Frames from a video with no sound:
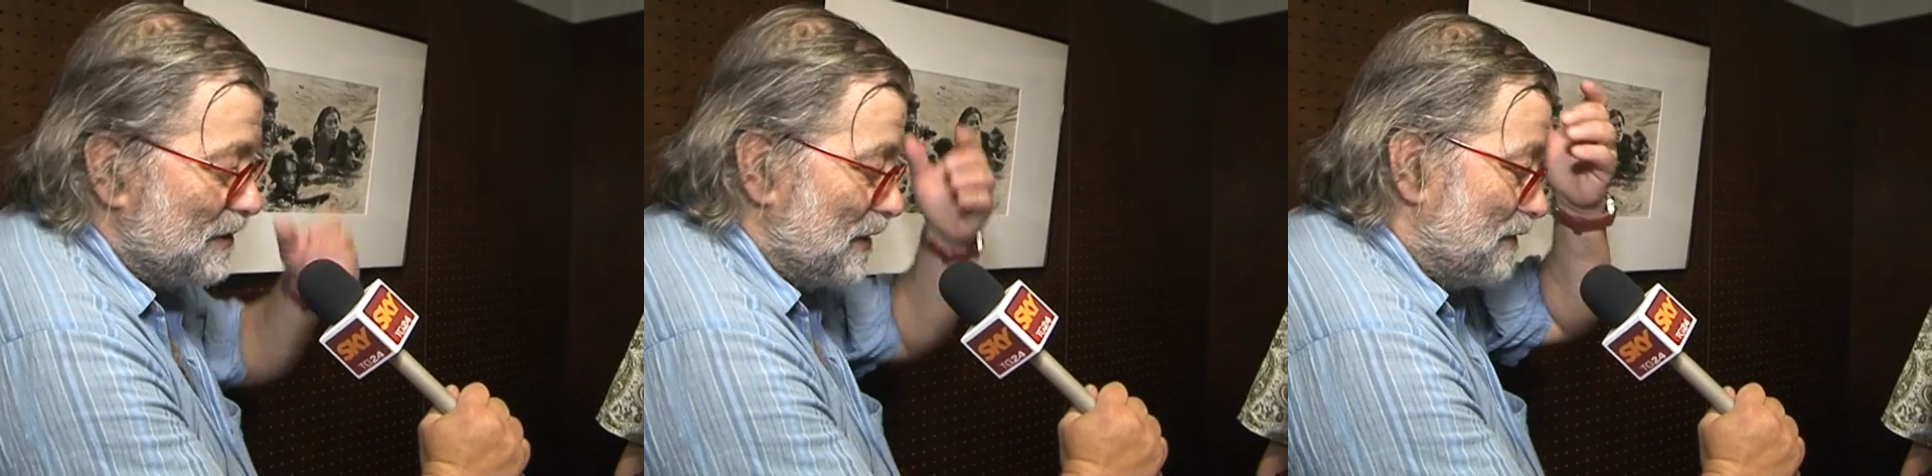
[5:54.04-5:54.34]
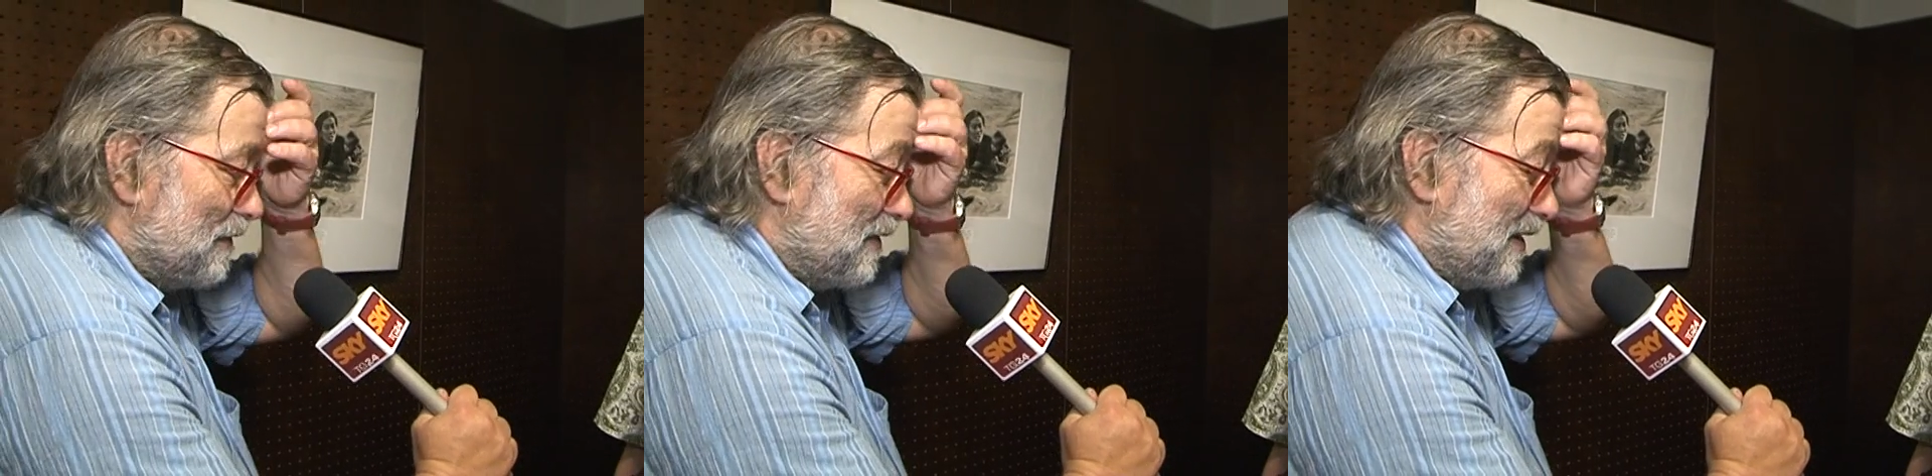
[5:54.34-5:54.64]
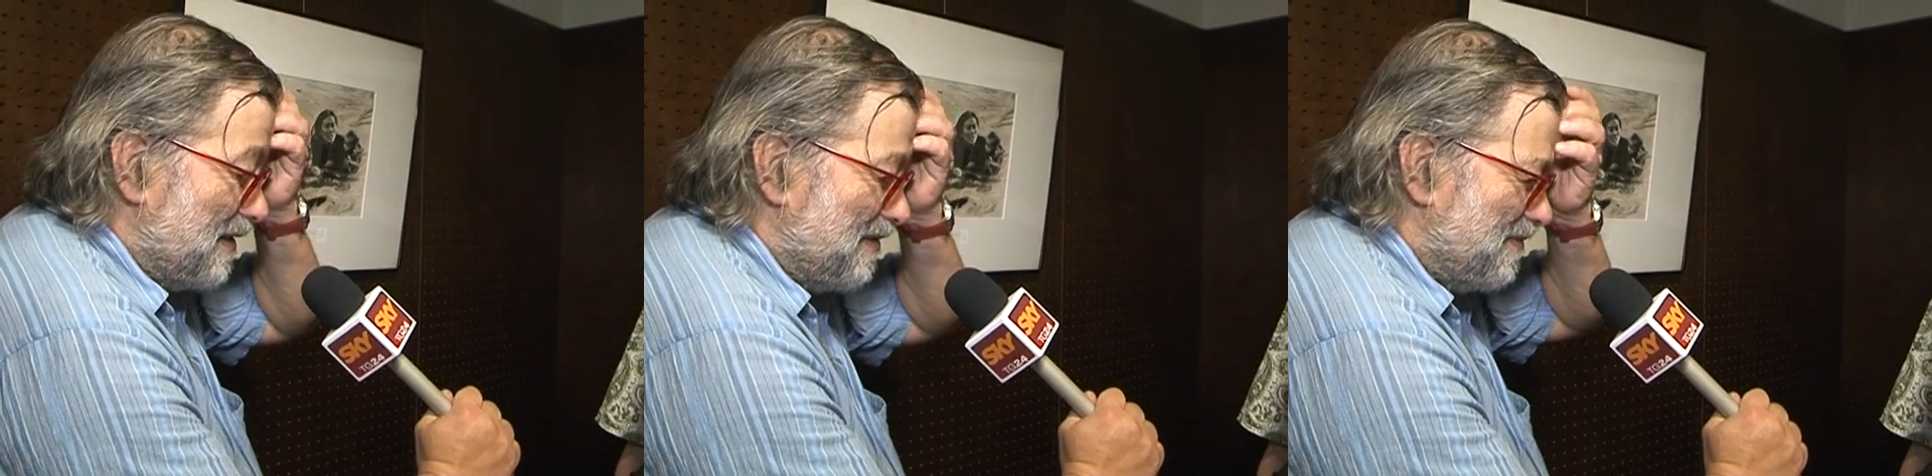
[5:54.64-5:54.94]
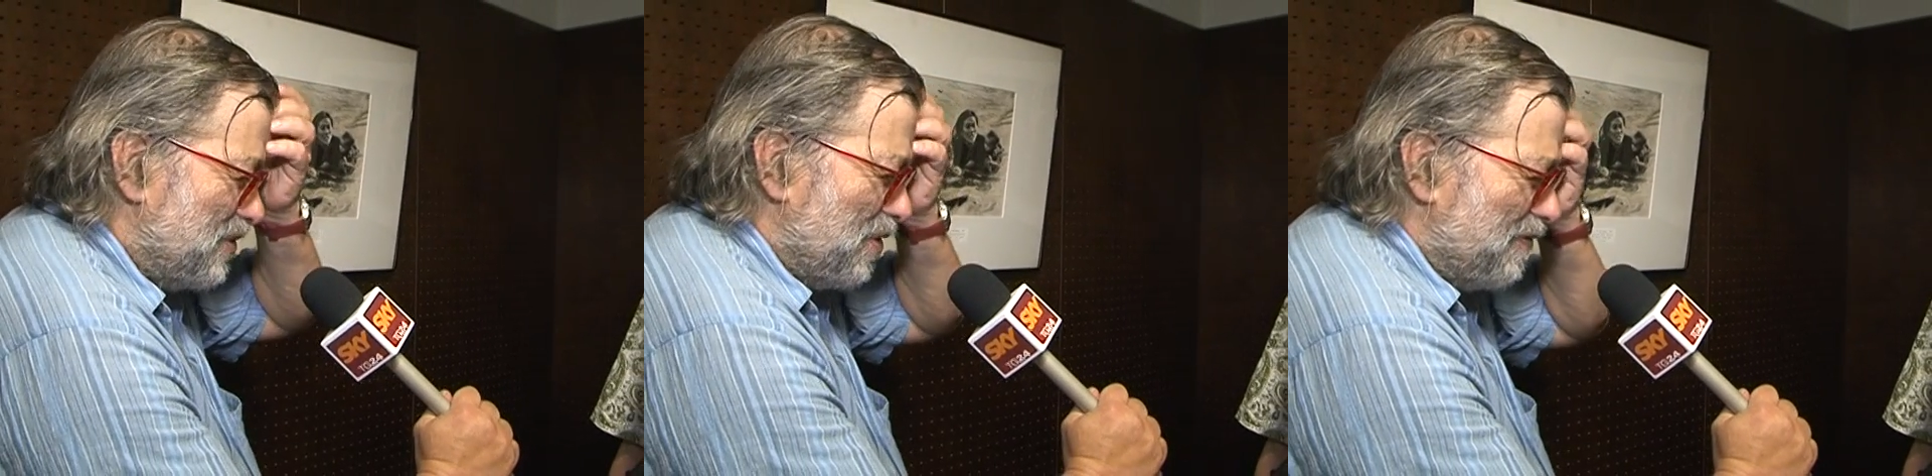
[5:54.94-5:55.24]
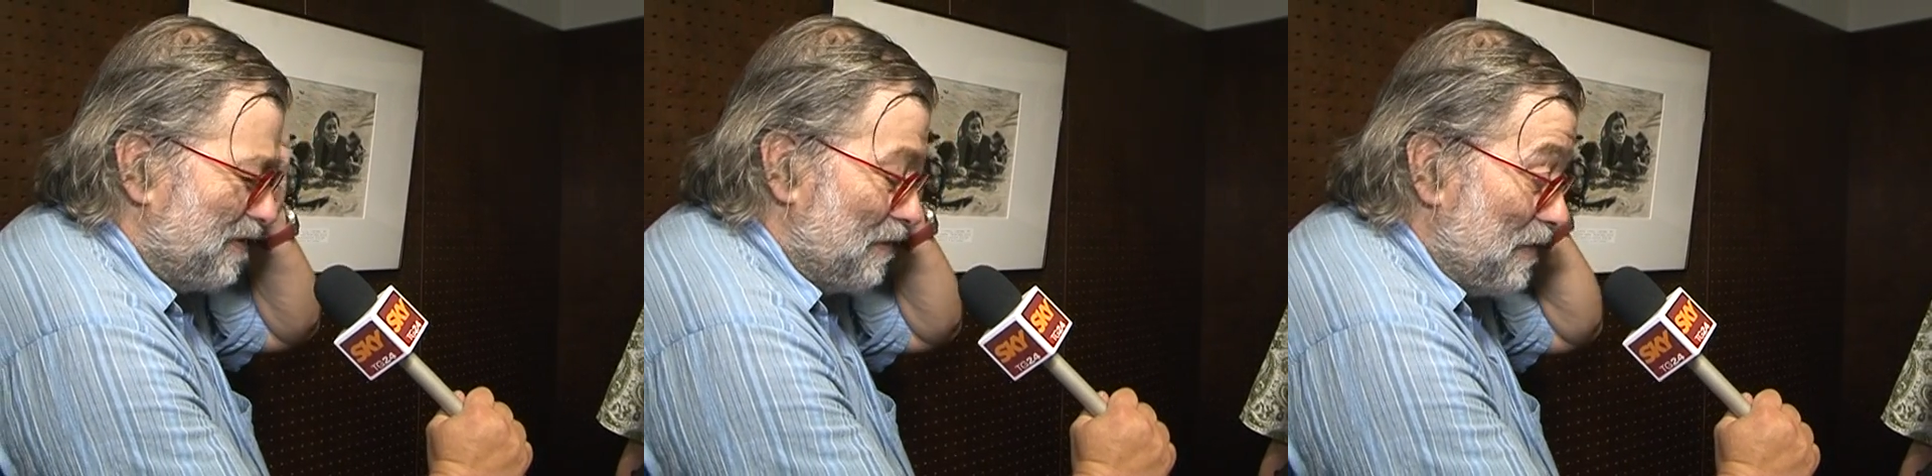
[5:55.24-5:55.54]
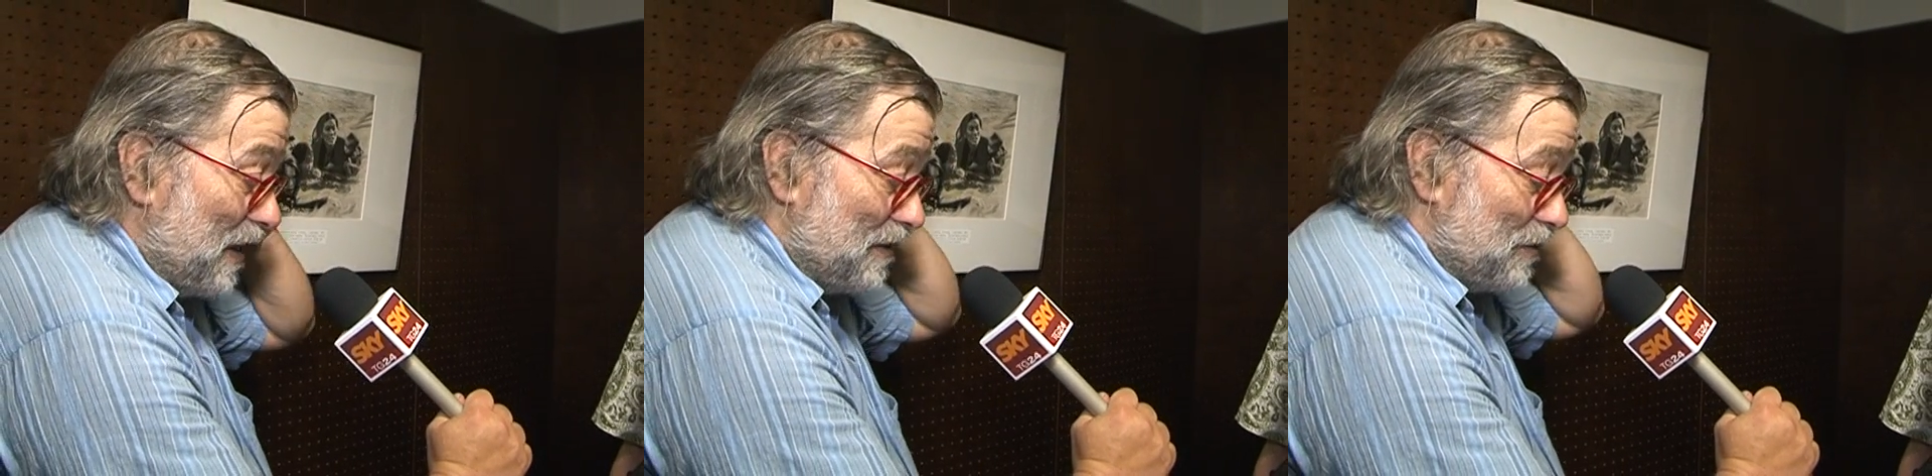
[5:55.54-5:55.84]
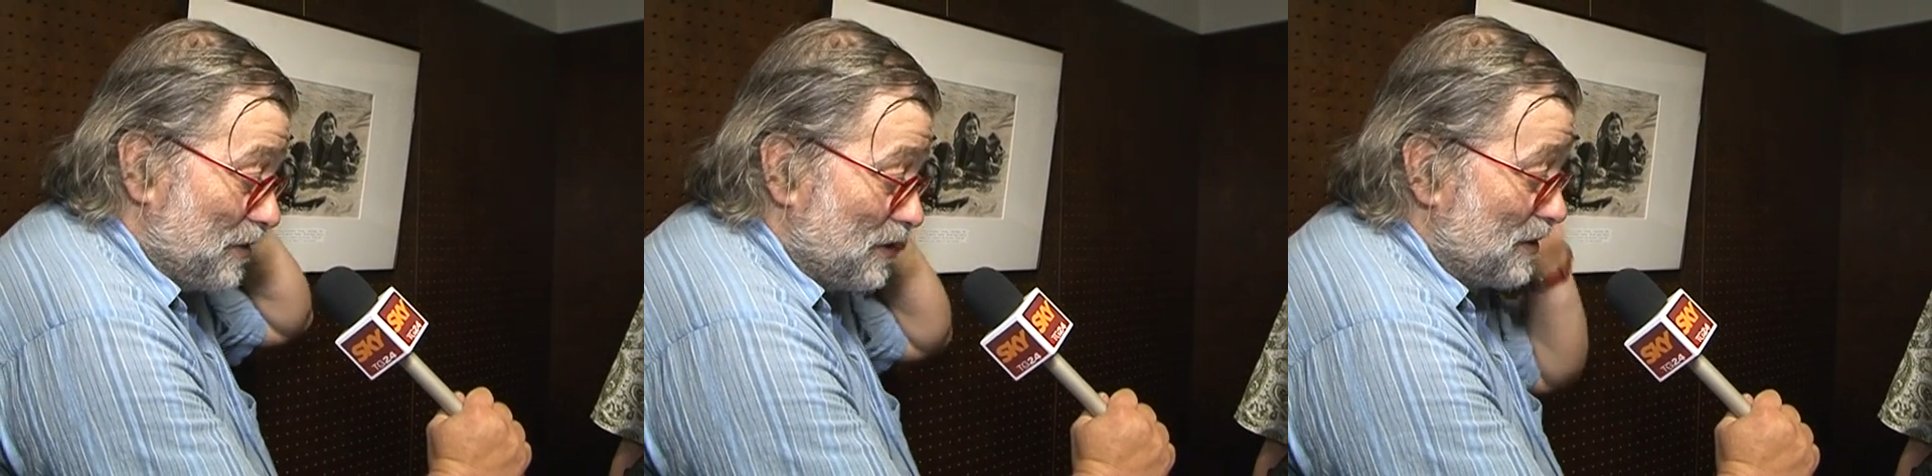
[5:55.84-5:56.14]
that the dolphin meat,
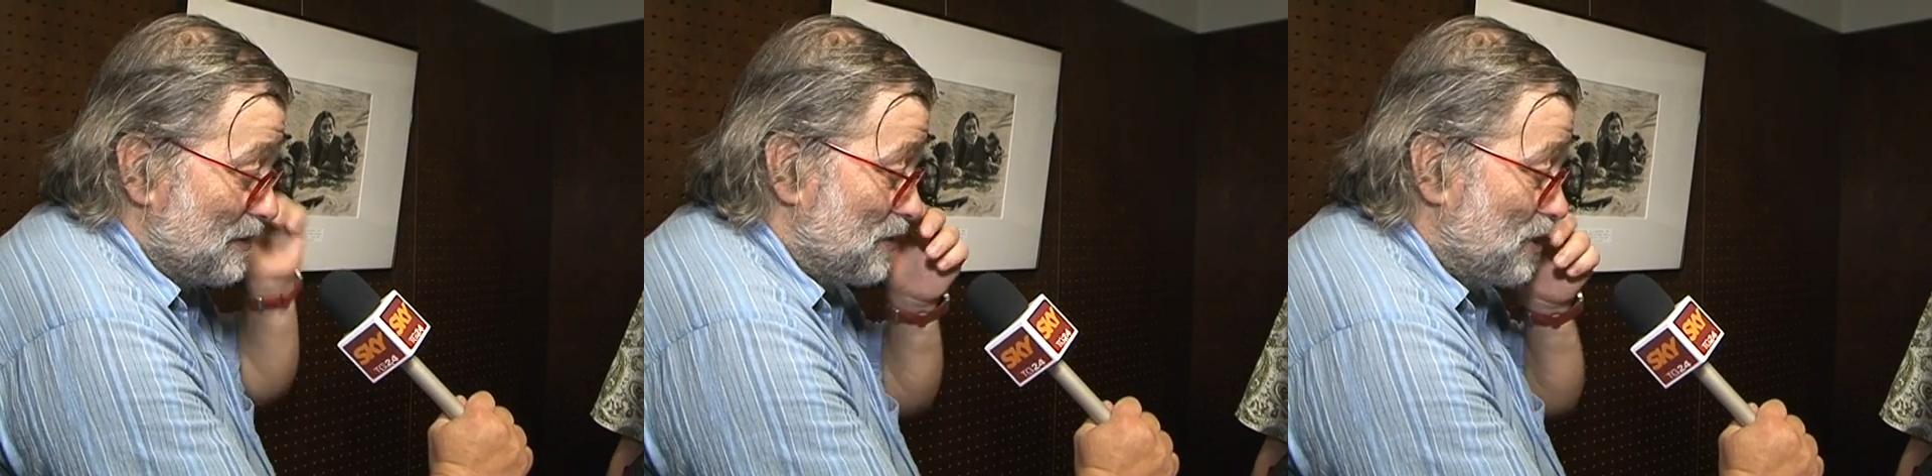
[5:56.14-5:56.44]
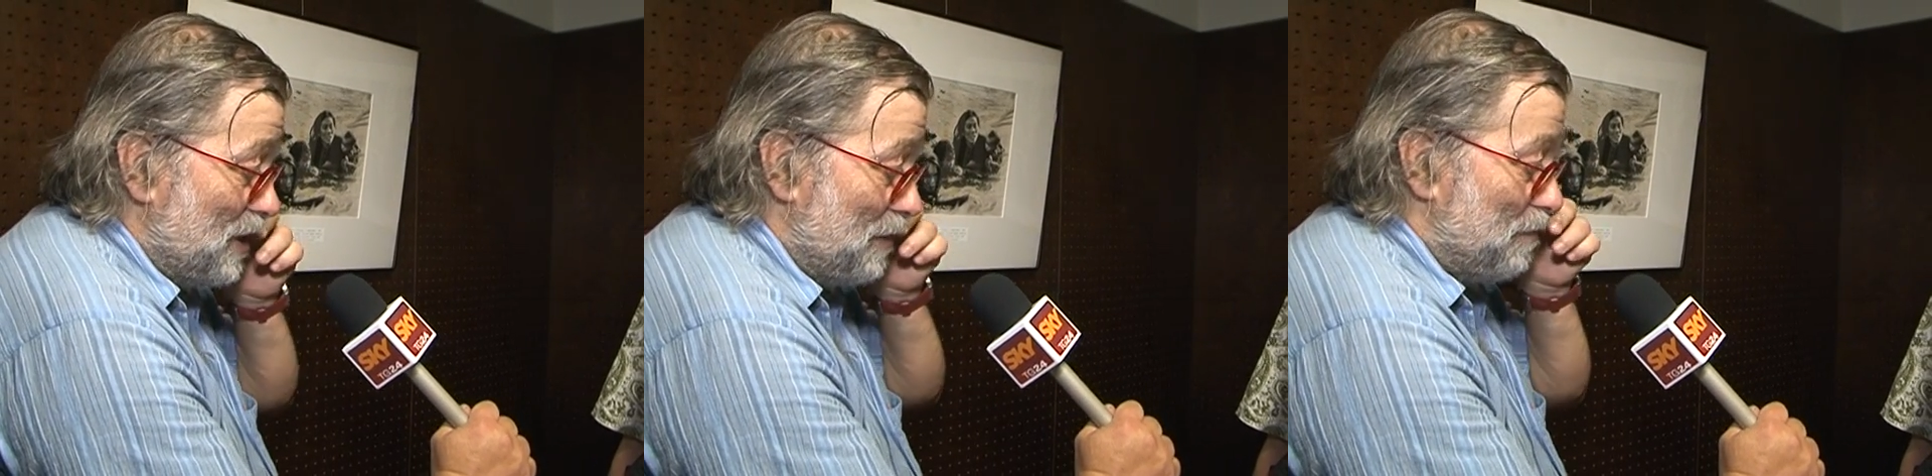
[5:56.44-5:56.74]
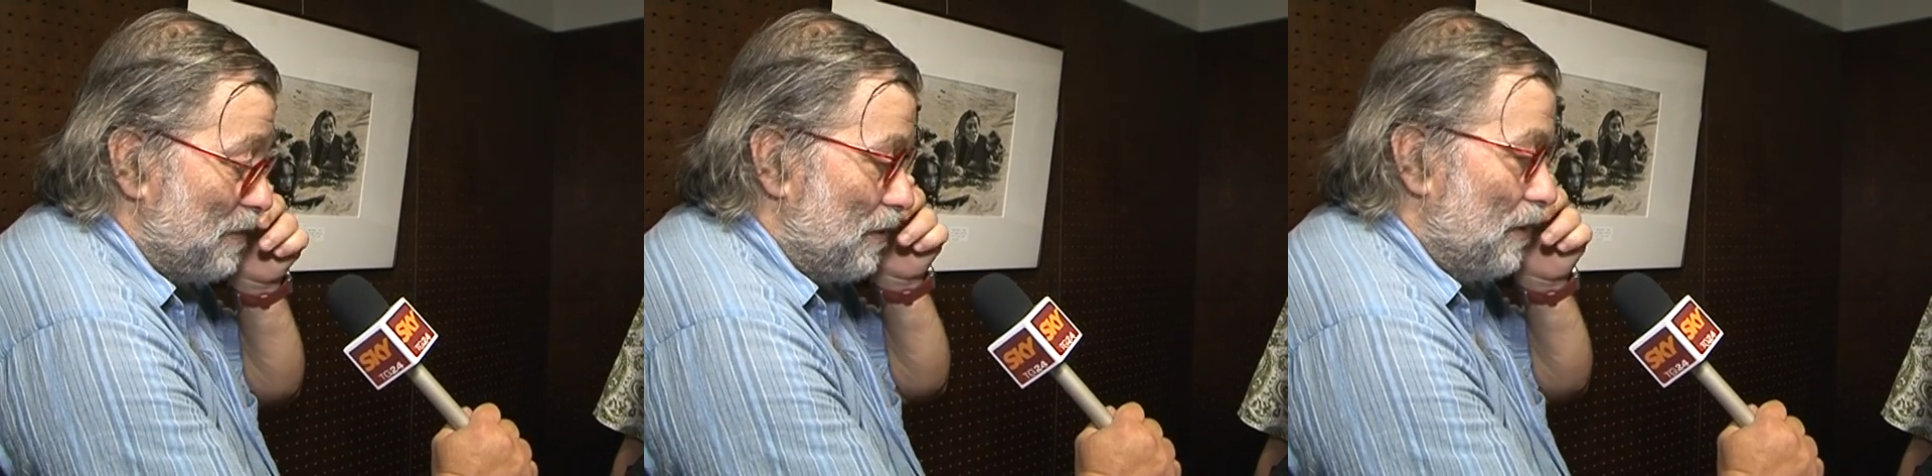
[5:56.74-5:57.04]
which is cheap